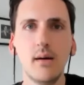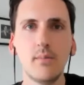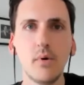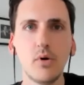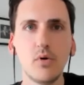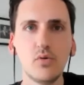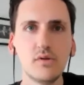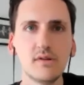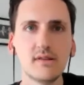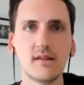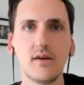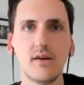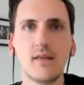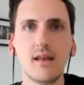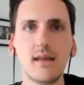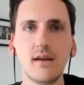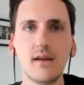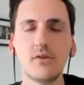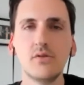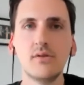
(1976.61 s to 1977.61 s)
but also the
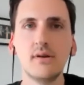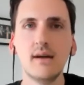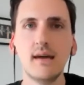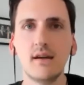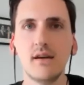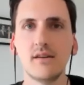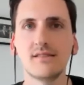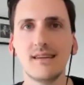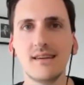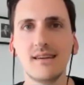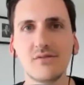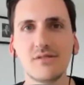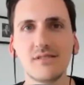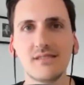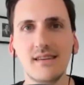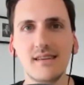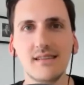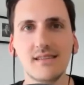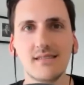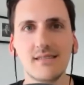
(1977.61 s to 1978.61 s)
little
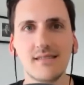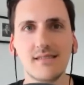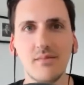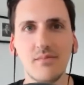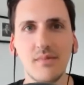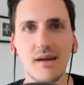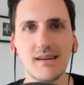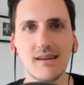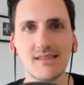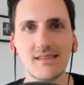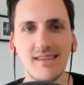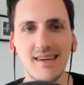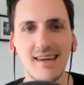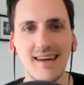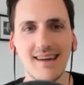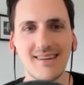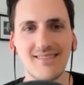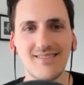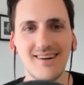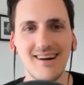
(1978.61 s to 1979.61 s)
idiosyncrasies that mm-hmm. make us
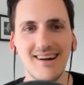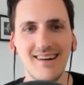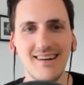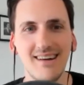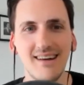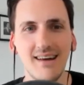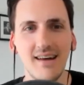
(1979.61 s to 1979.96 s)
tick, right?